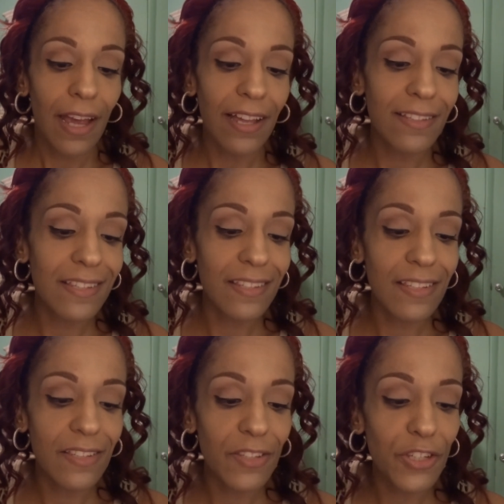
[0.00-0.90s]
and since
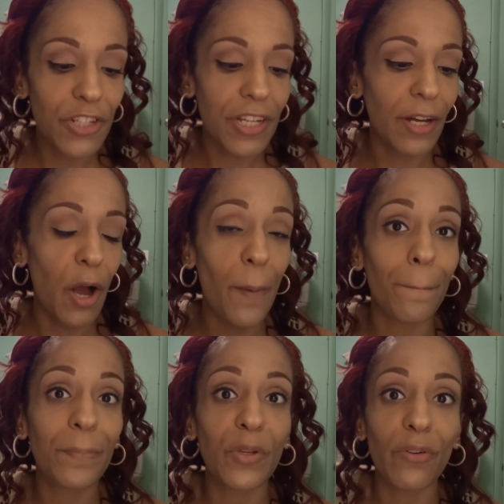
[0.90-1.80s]
this is such like a
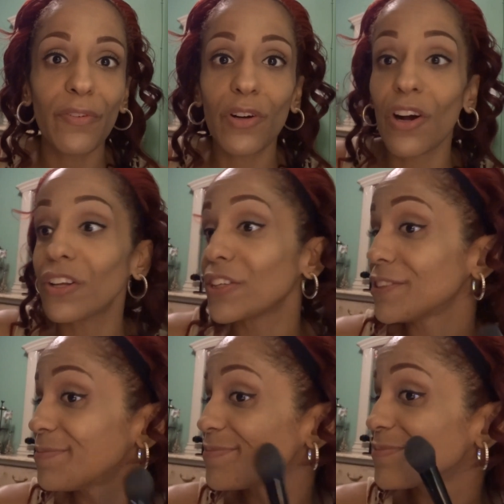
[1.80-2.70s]
beautiful color,